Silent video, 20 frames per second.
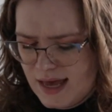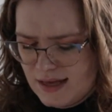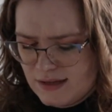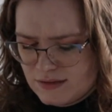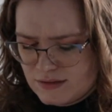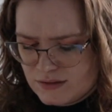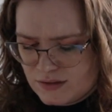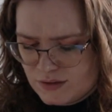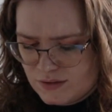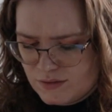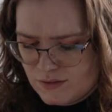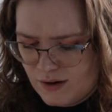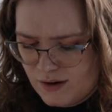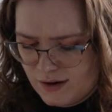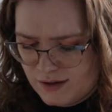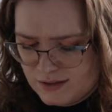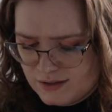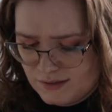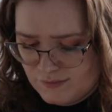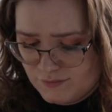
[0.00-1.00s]
So
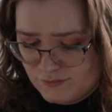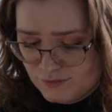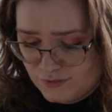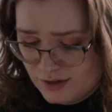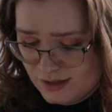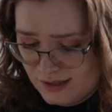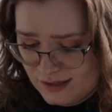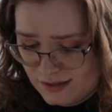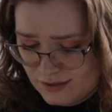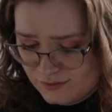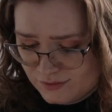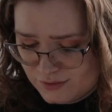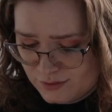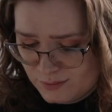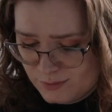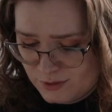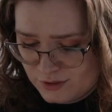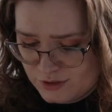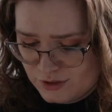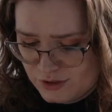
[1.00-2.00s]
I'd really love to
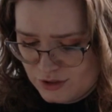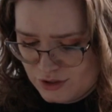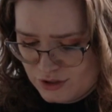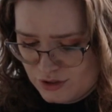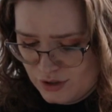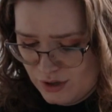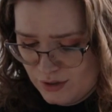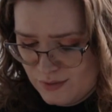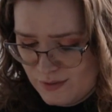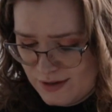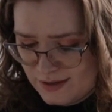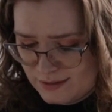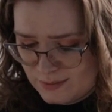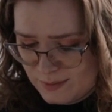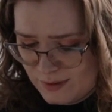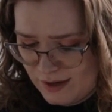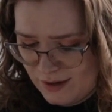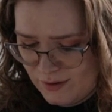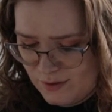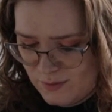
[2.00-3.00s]
watch a show as
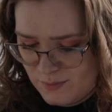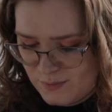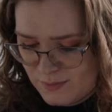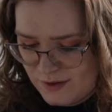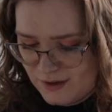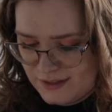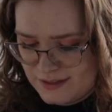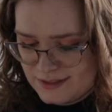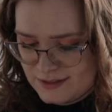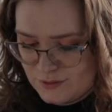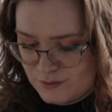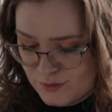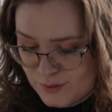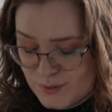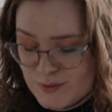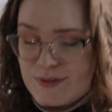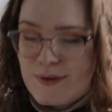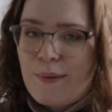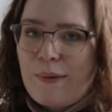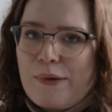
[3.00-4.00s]
well, but of
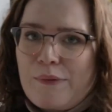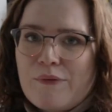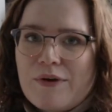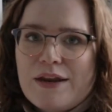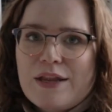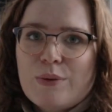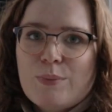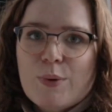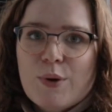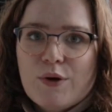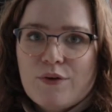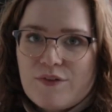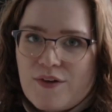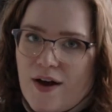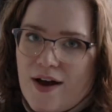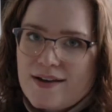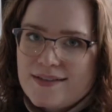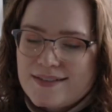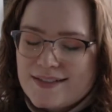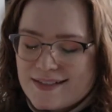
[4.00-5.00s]
course I want to read the book
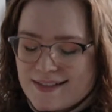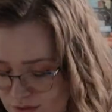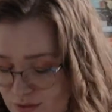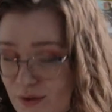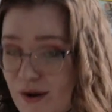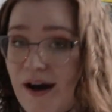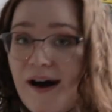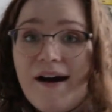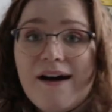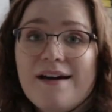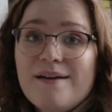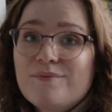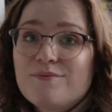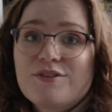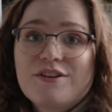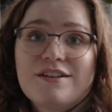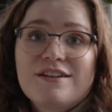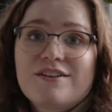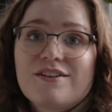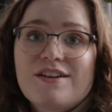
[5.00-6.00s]
first. So I'm
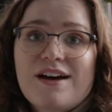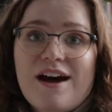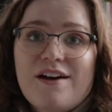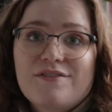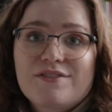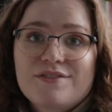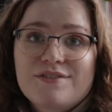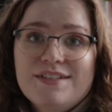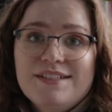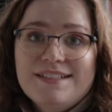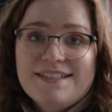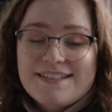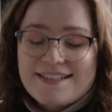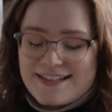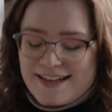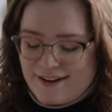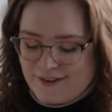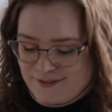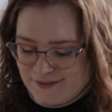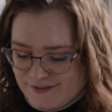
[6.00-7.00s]
really gonna have to read this
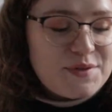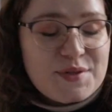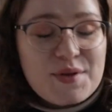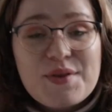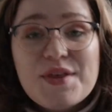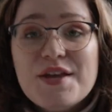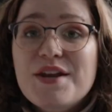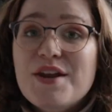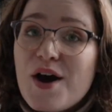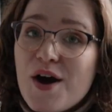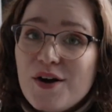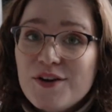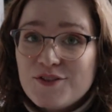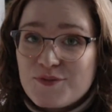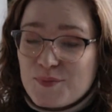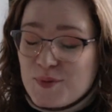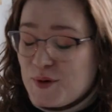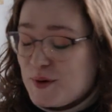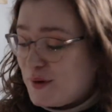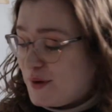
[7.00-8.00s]
now. So the
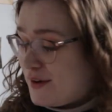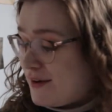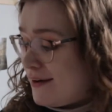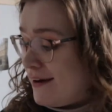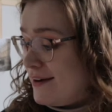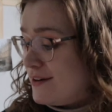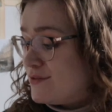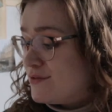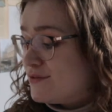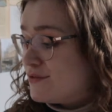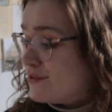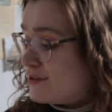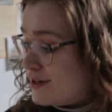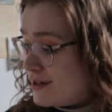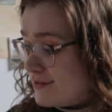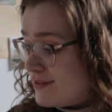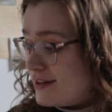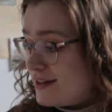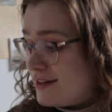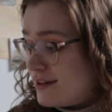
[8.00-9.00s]
last book I'd
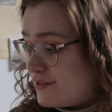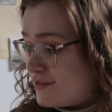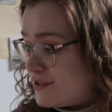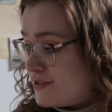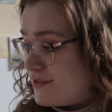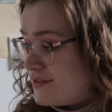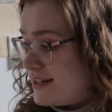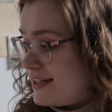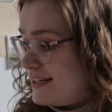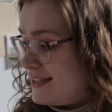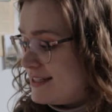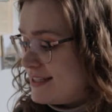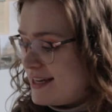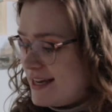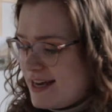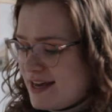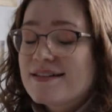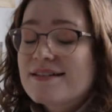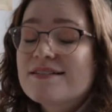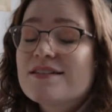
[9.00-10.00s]
really love to read,
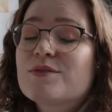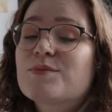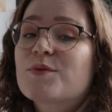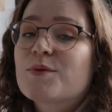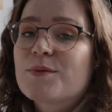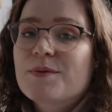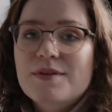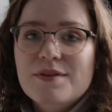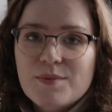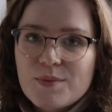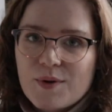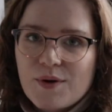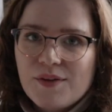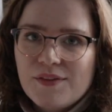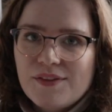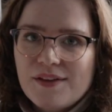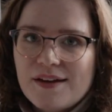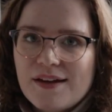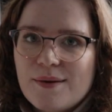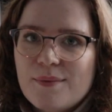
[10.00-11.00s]
this is probably the
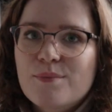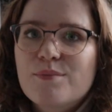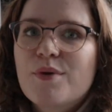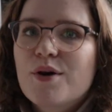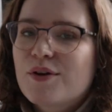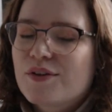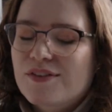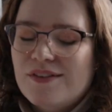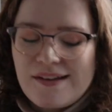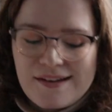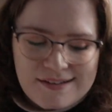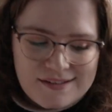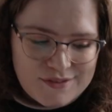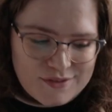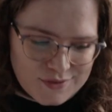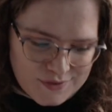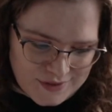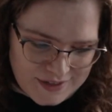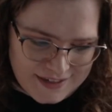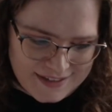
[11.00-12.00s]
one that I'm most likely
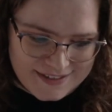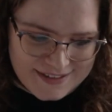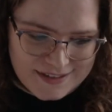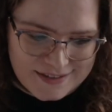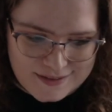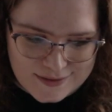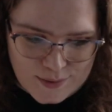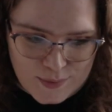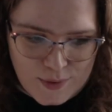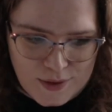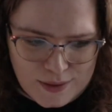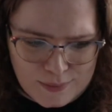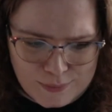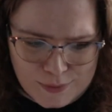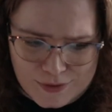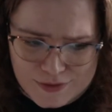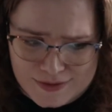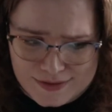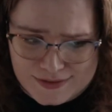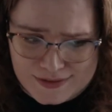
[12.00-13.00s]
to read. This is the one I'm
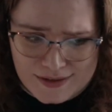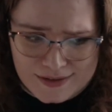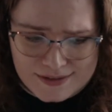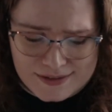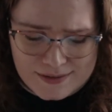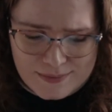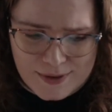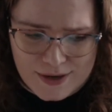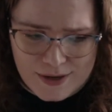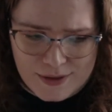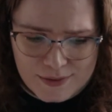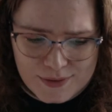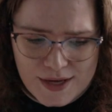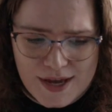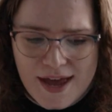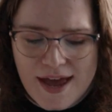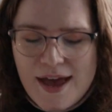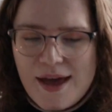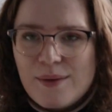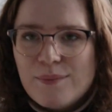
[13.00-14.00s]
most excited about
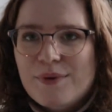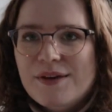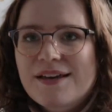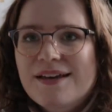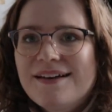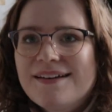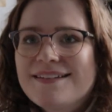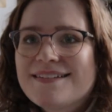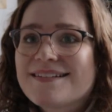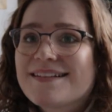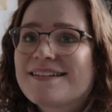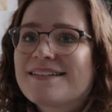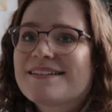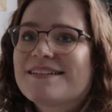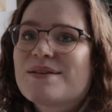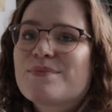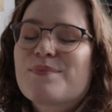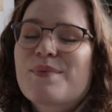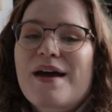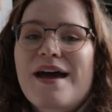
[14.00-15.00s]
because it is
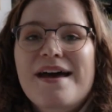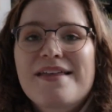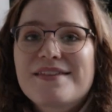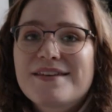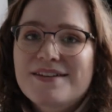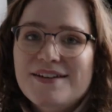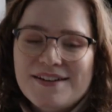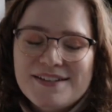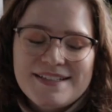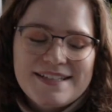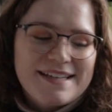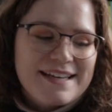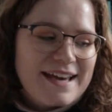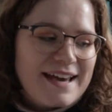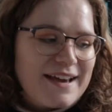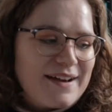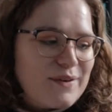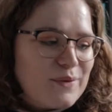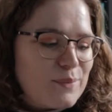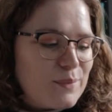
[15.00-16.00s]
The Bear and the
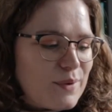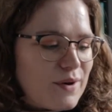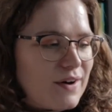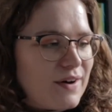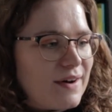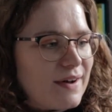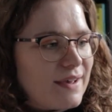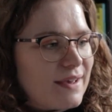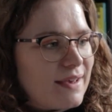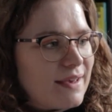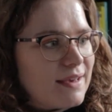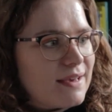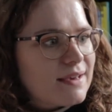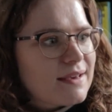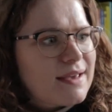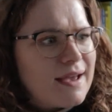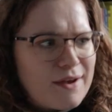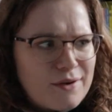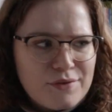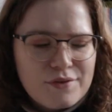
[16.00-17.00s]
Nightingale by
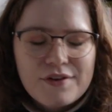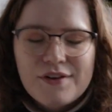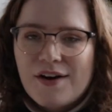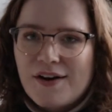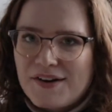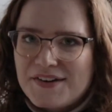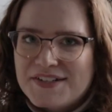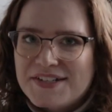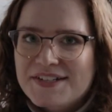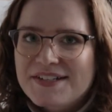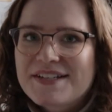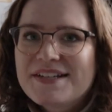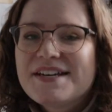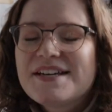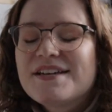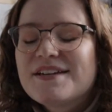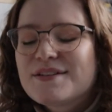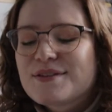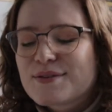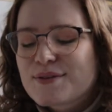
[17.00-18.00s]
Catherine Arden.
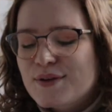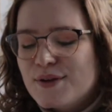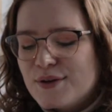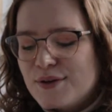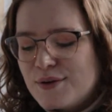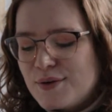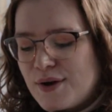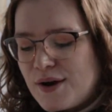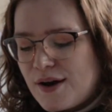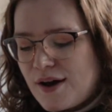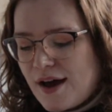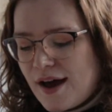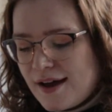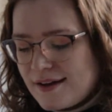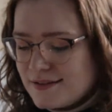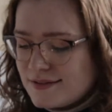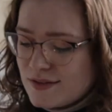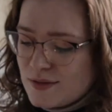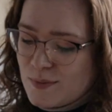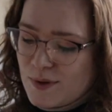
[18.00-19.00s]
So
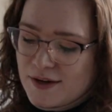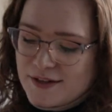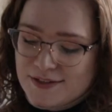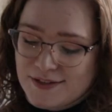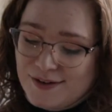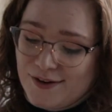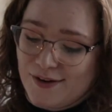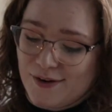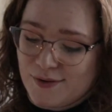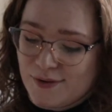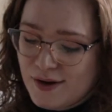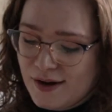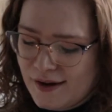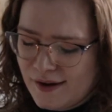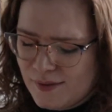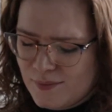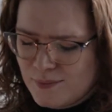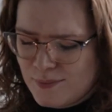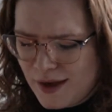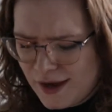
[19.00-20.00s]
as you might know,
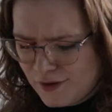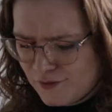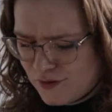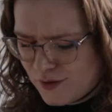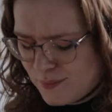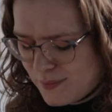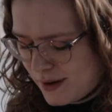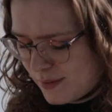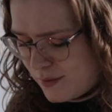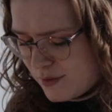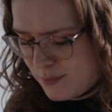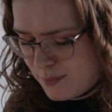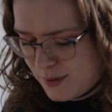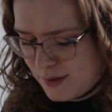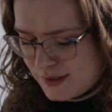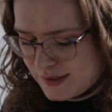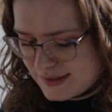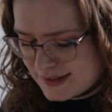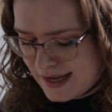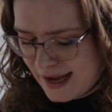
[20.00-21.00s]
Meg from Meg with
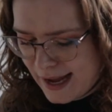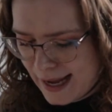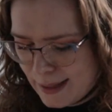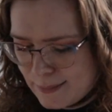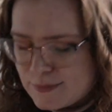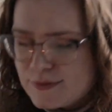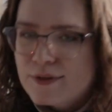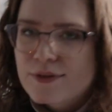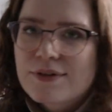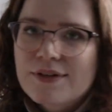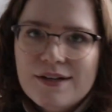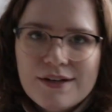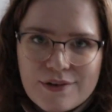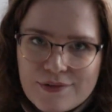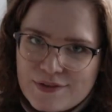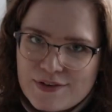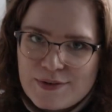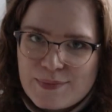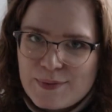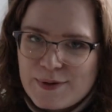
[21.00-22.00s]
Books absolutely
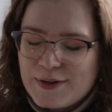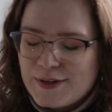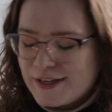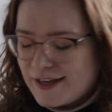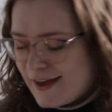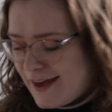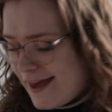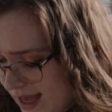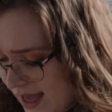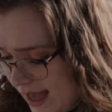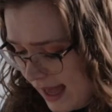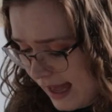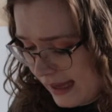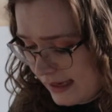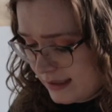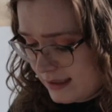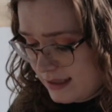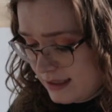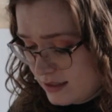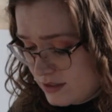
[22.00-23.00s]
loves this book,
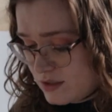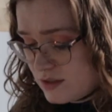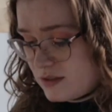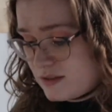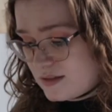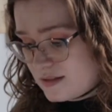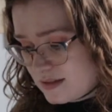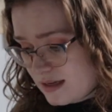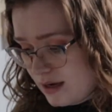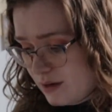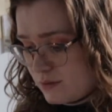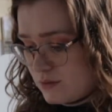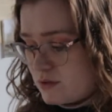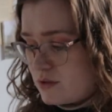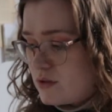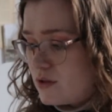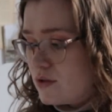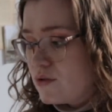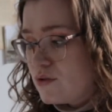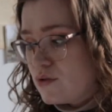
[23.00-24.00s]
and it just
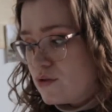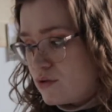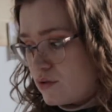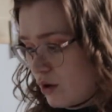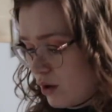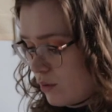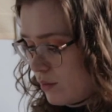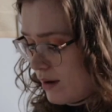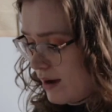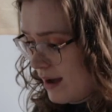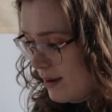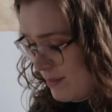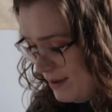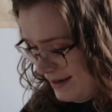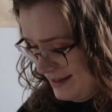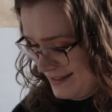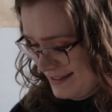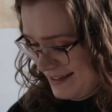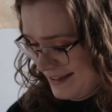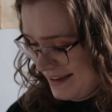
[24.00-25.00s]
sounds so
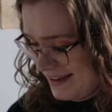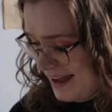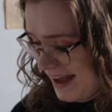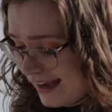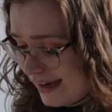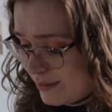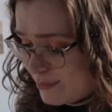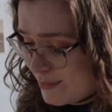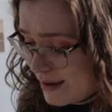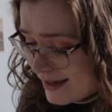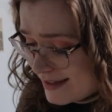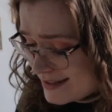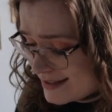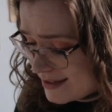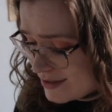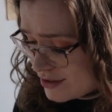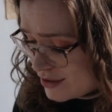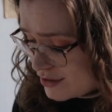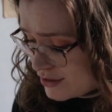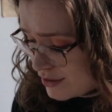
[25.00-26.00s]
amazing. And Meg is
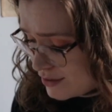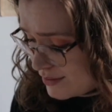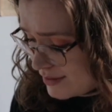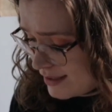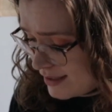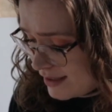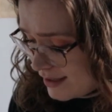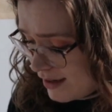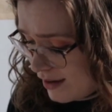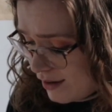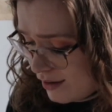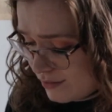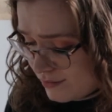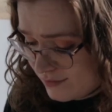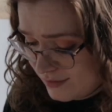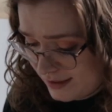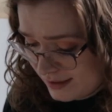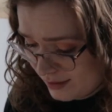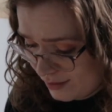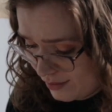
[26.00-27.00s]
actually doing a
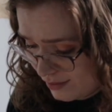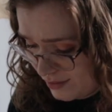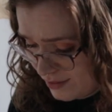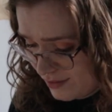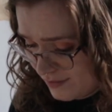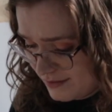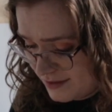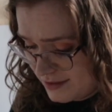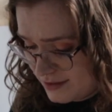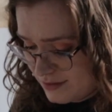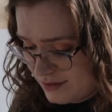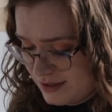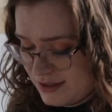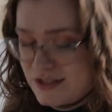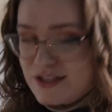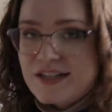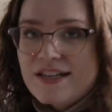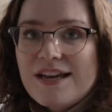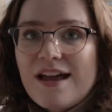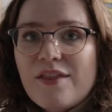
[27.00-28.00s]
read-along of this
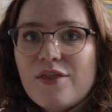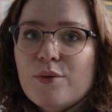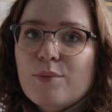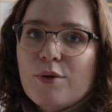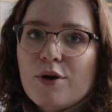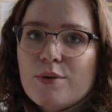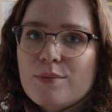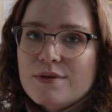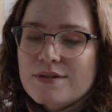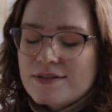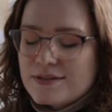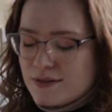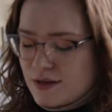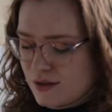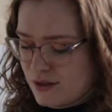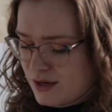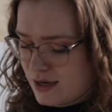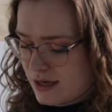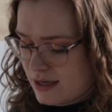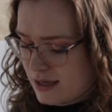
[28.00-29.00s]
trilogy at the moment, so I
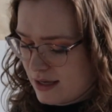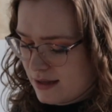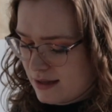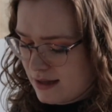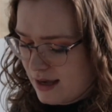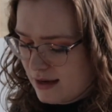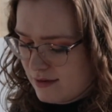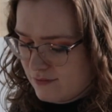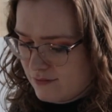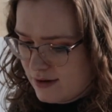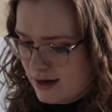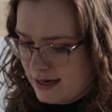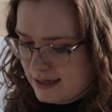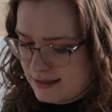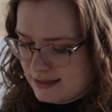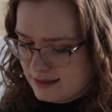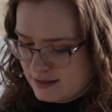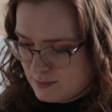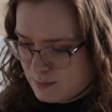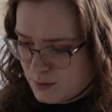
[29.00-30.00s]
think they read
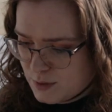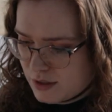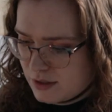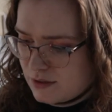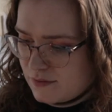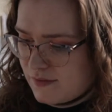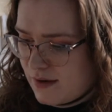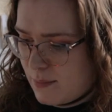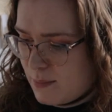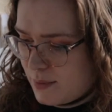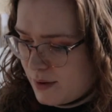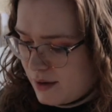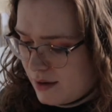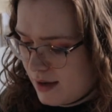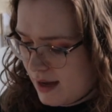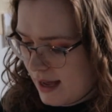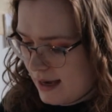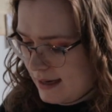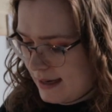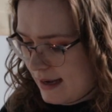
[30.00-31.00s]
this book in November,
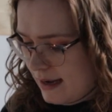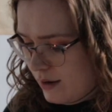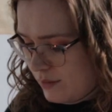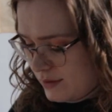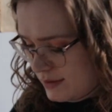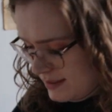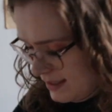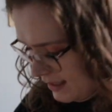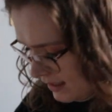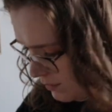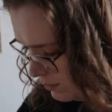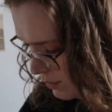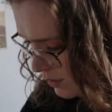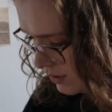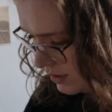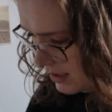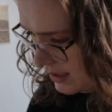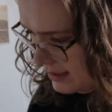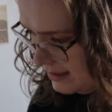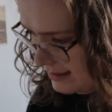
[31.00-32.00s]
and now the second
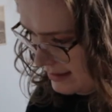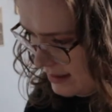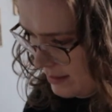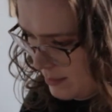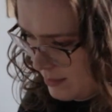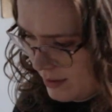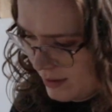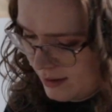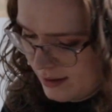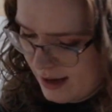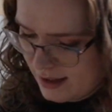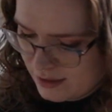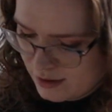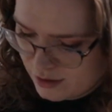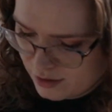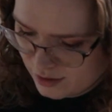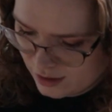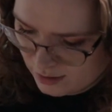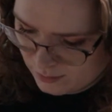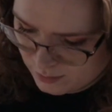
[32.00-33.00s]
book in December, and the
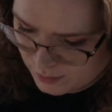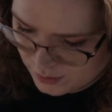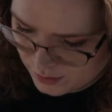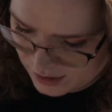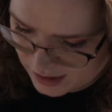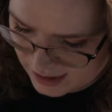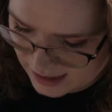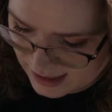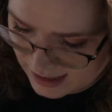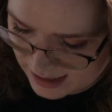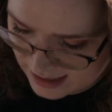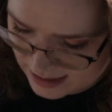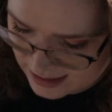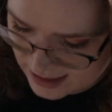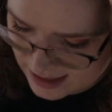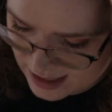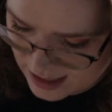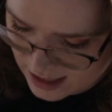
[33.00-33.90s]
third book in